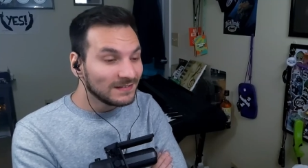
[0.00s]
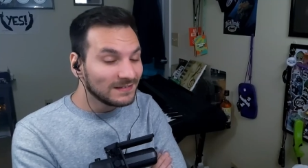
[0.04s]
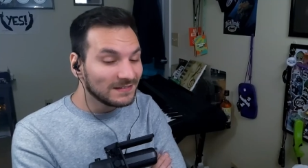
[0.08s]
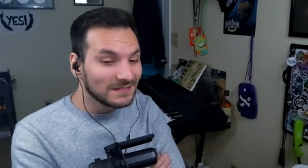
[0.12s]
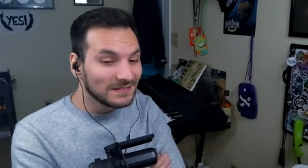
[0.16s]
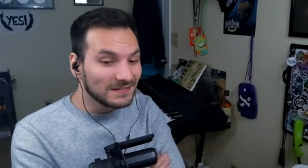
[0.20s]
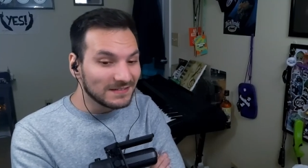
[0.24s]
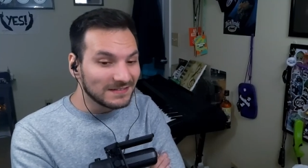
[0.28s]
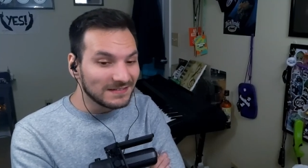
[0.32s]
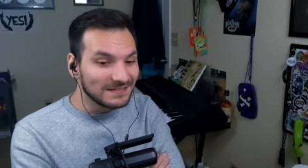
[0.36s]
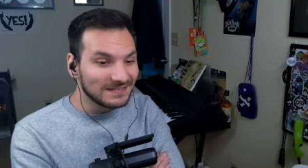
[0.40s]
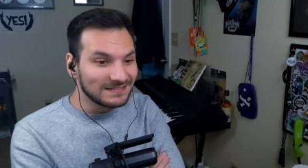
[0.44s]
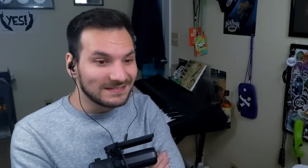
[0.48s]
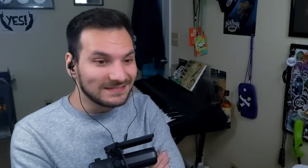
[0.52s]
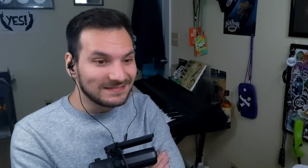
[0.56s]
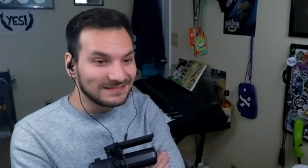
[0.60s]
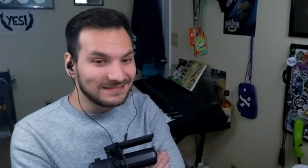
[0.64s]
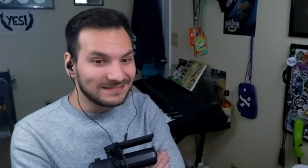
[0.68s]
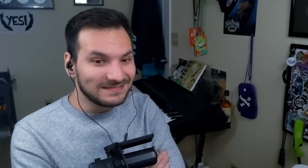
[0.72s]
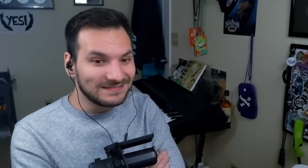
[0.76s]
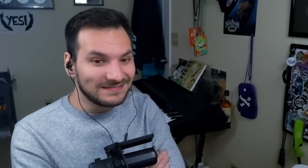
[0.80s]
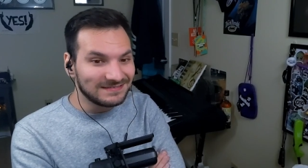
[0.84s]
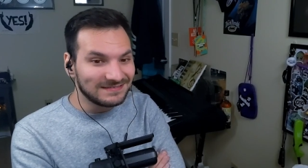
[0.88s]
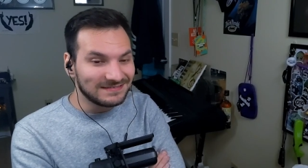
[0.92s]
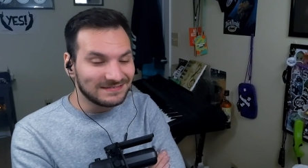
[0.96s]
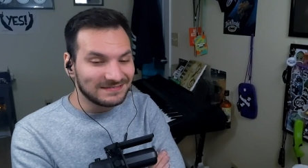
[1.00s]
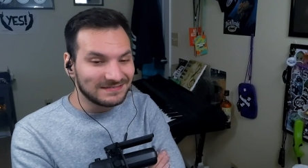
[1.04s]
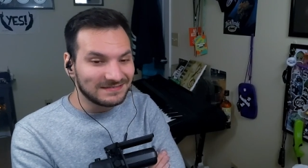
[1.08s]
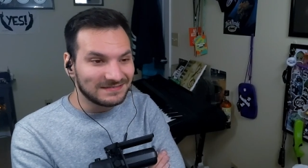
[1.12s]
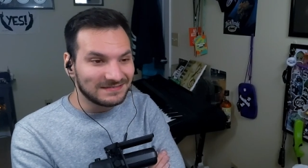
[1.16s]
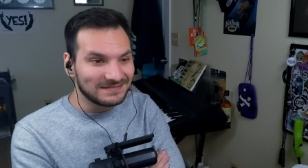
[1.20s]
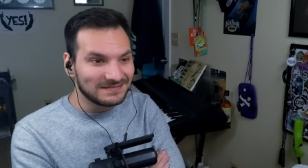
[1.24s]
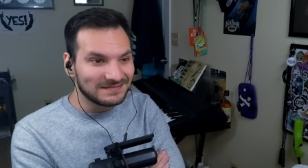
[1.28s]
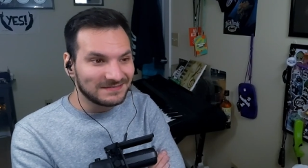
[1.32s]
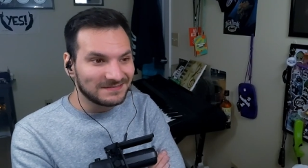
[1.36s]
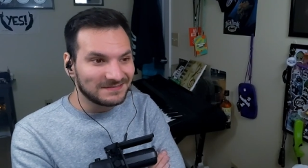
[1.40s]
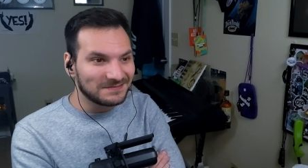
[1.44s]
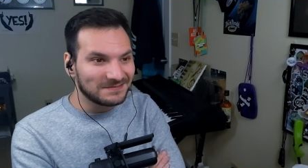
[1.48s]

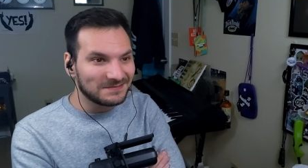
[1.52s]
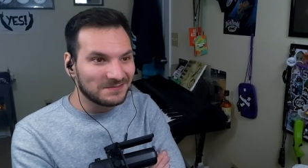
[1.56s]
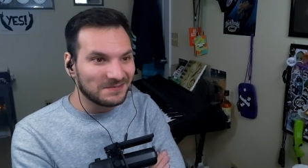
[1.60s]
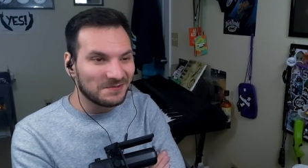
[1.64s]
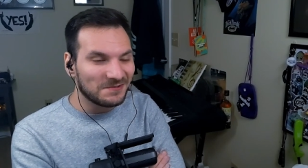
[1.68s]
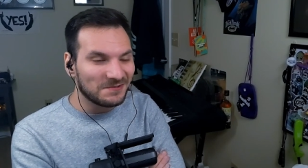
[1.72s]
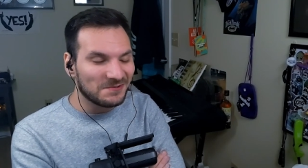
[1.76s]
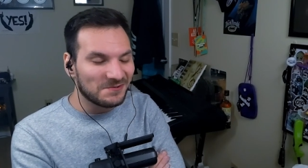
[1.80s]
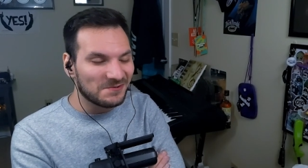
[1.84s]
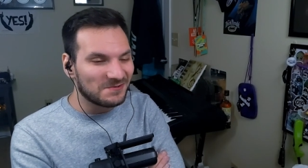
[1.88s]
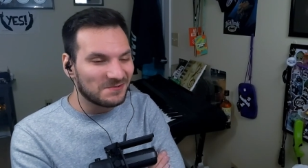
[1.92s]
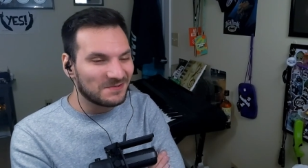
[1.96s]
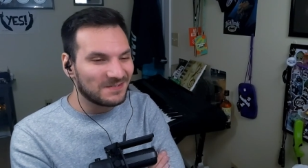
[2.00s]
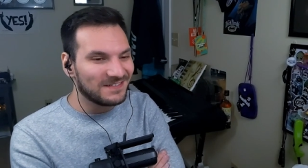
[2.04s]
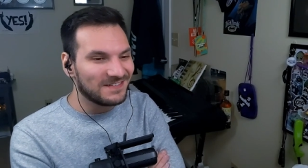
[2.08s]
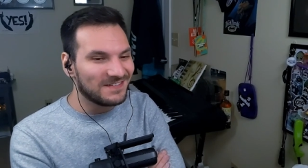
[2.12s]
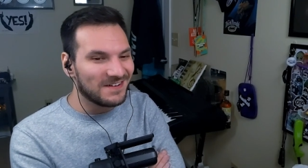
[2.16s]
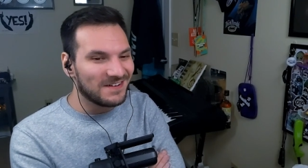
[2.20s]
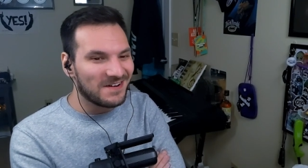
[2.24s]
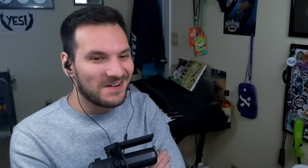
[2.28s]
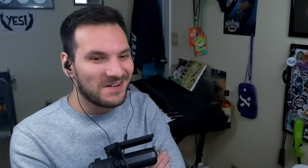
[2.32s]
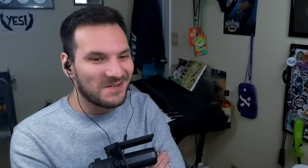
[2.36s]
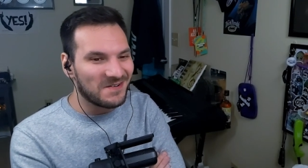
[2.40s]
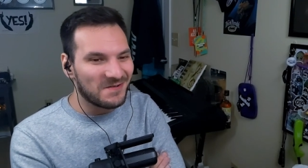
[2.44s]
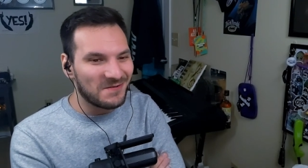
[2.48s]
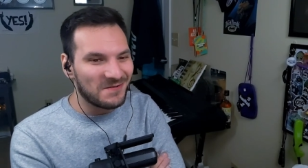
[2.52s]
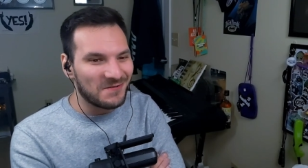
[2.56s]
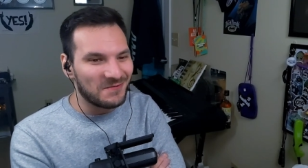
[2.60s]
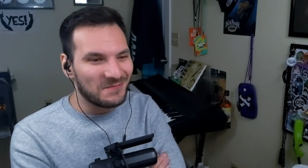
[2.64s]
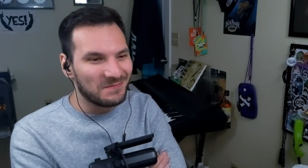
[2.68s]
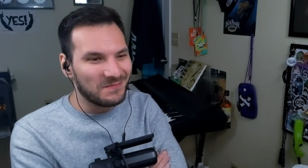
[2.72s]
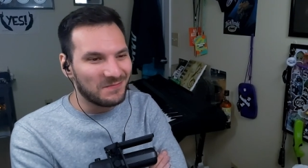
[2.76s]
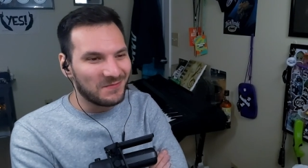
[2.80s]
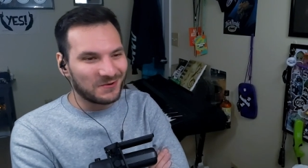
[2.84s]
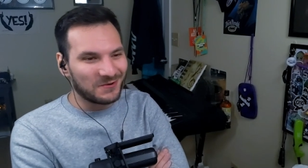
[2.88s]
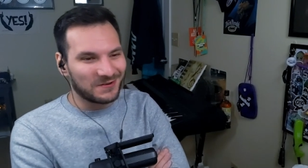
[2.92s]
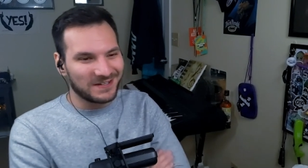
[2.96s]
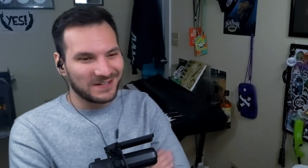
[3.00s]
Oh no,
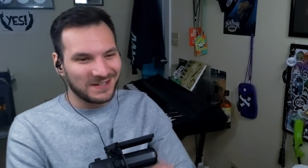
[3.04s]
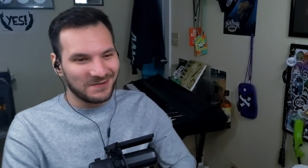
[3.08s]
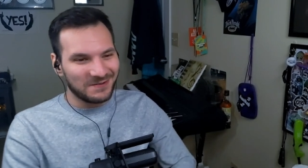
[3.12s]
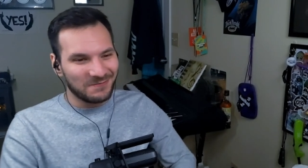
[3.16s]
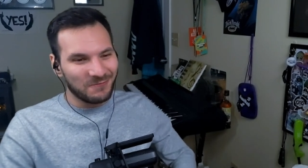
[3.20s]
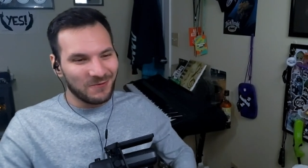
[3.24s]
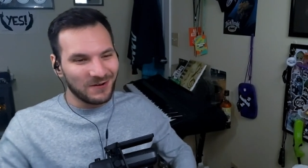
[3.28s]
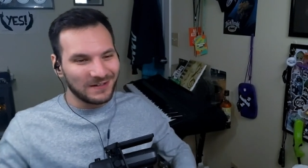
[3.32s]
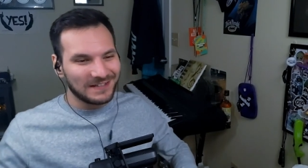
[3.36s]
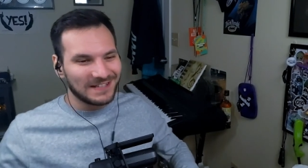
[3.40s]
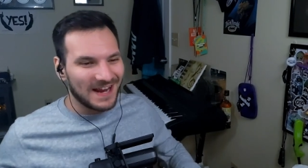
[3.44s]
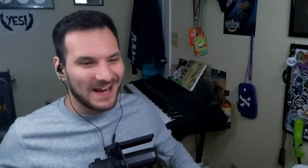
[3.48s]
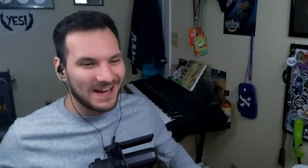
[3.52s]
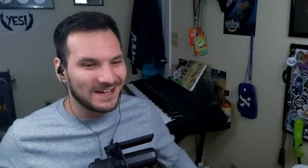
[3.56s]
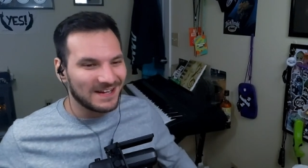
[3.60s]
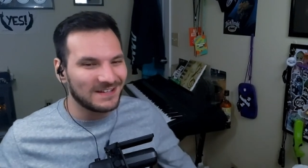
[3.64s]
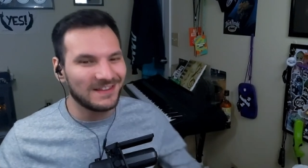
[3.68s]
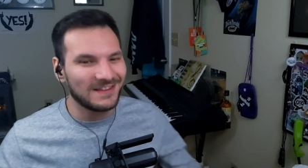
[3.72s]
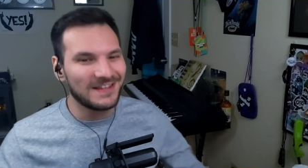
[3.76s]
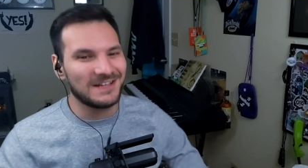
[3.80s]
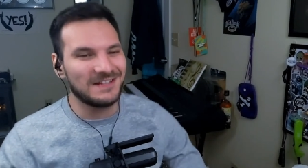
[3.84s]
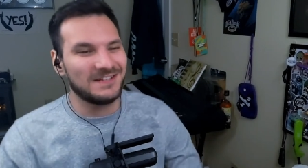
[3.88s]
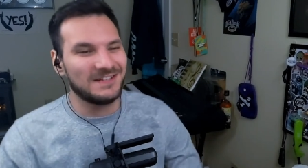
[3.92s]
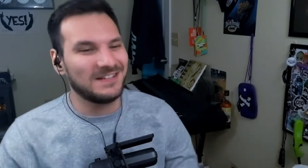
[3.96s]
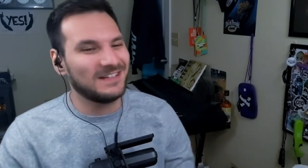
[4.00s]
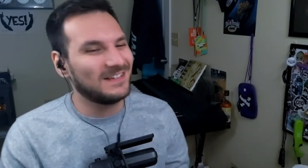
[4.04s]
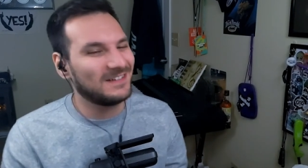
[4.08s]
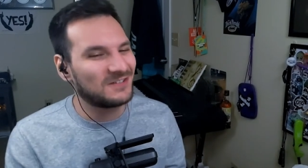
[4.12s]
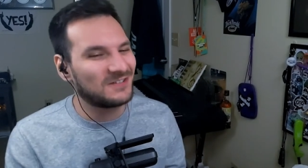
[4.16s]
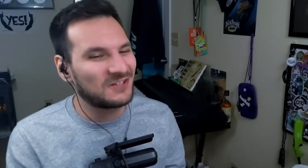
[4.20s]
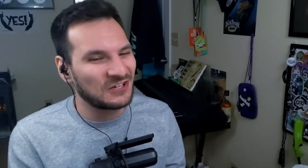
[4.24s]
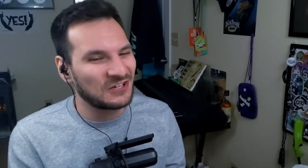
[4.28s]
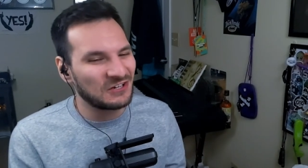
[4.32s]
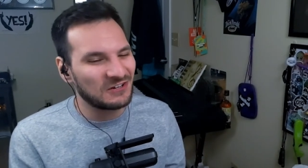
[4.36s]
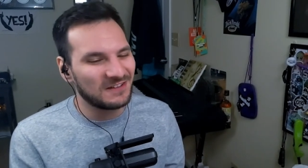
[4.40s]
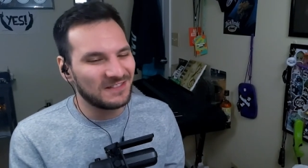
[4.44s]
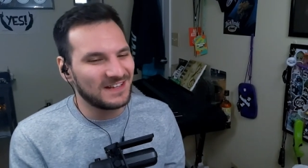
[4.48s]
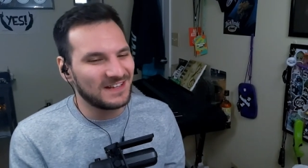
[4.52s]
Morty, what kind of like,
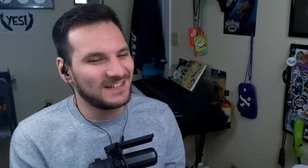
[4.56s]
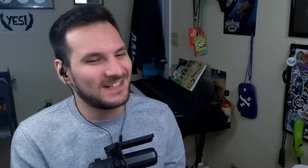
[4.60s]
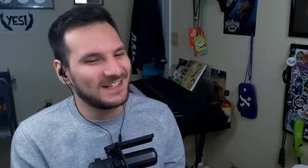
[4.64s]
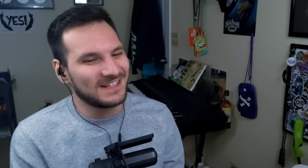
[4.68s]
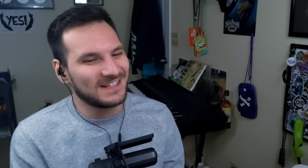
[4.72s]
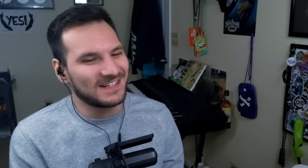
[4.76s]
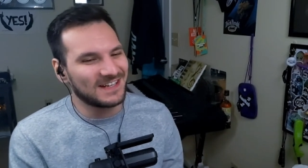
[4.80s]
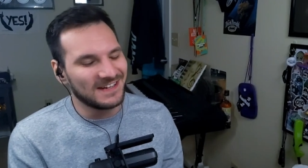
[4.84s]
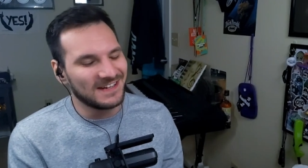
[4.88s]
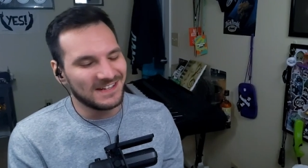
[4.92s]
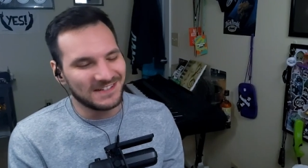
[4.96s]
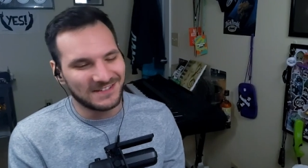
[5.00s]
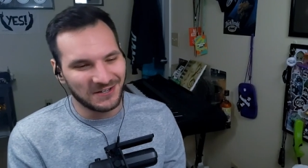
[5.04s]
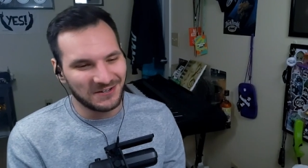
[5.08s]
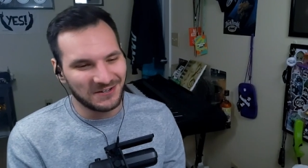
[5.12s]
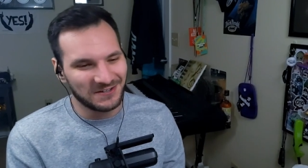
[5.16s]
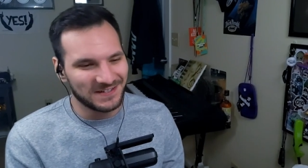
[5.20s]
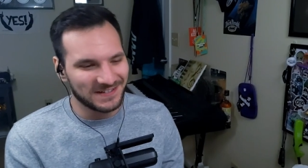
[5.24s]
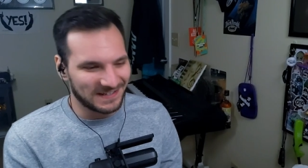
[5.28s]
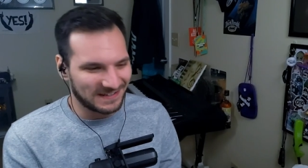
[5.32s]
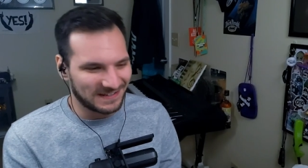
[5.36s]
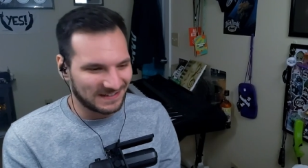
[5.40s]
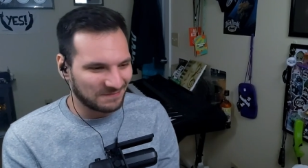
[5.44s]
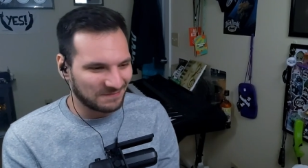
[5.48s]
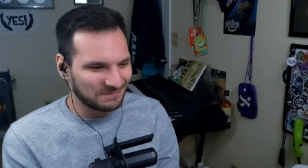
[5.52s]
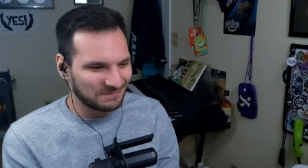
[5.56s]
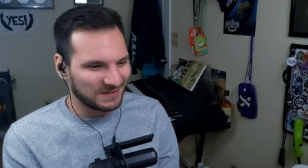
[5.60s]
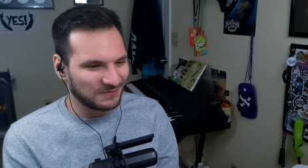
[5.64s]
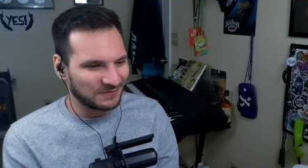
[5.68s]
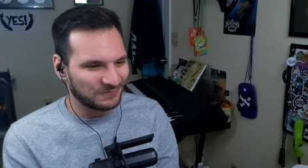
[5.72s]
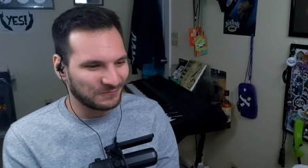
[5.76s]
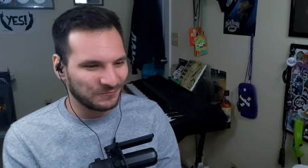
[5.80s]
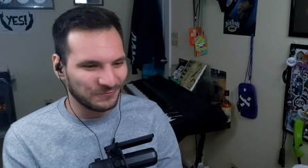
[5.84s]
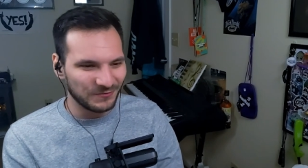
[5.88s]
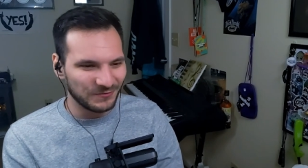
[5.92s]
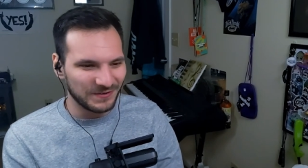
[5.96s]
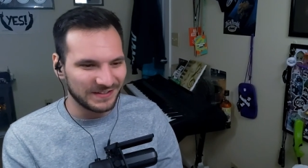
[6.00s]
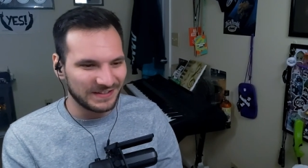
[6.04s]
this is gonna turn into something
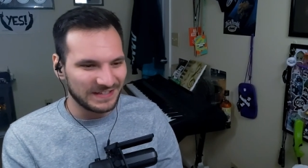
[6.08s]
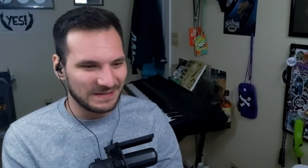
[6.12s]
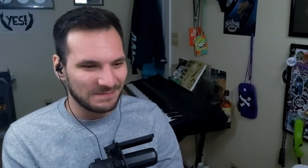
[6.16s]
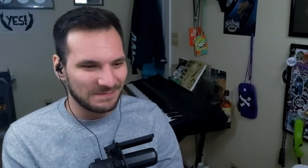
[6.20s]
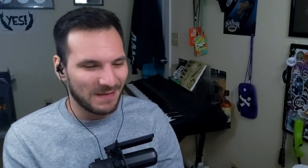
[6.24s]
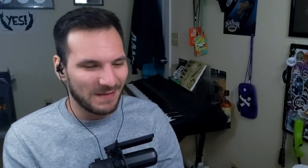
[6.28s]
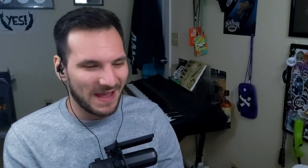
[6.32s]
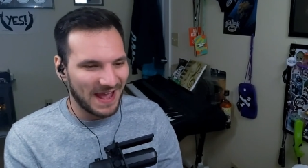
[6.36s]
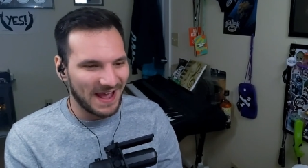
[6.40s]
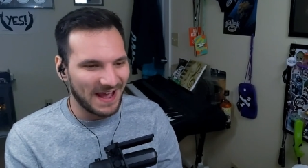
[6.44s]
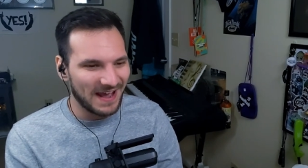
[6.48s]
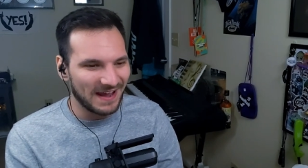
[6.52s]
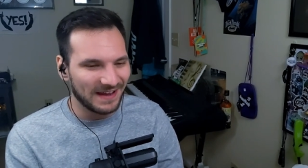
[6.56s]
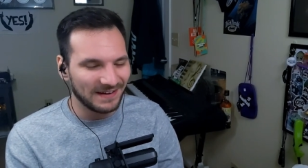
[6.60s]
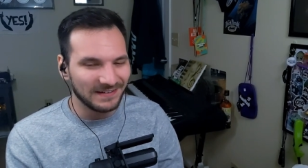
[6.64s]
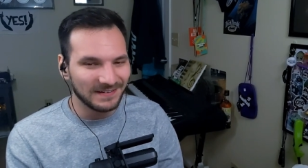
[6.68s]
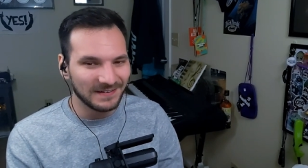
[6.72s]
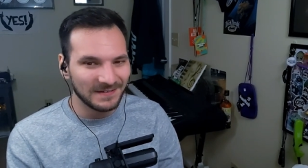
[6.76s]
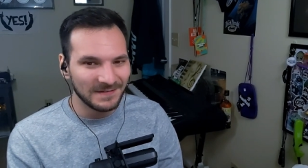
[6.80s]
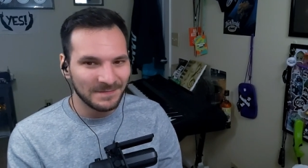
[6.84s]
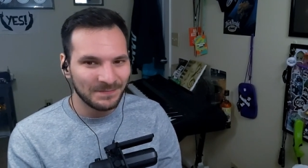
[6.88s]
really bad.